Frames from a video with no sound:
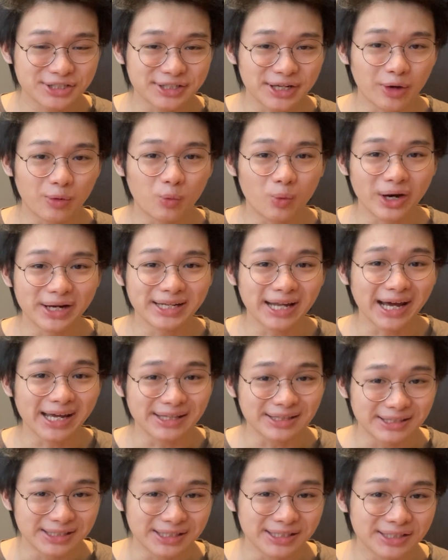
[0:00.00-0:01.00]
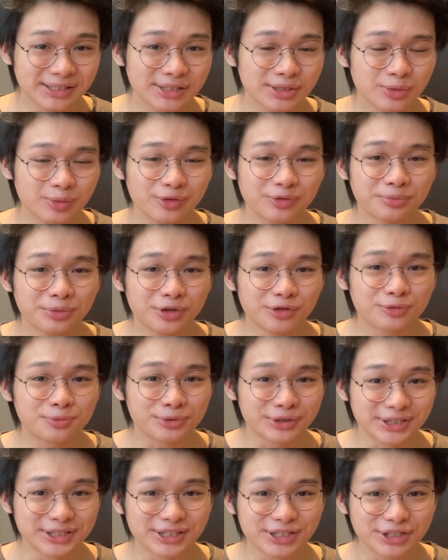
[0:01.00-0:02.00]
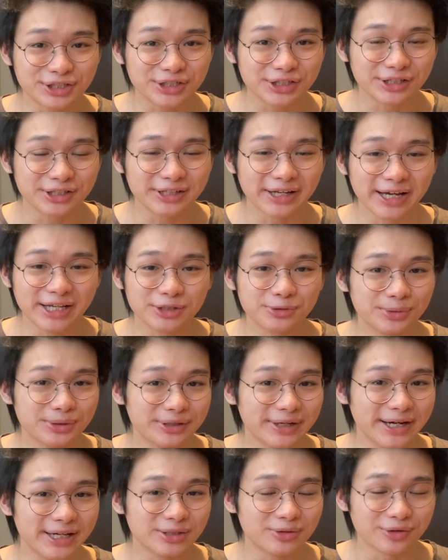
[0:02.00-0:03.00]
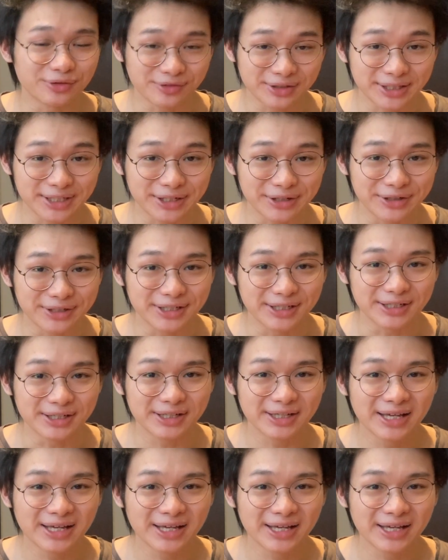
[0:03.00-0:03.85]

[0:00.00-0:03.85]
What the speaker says: that one idea with both precision as well as with clarity.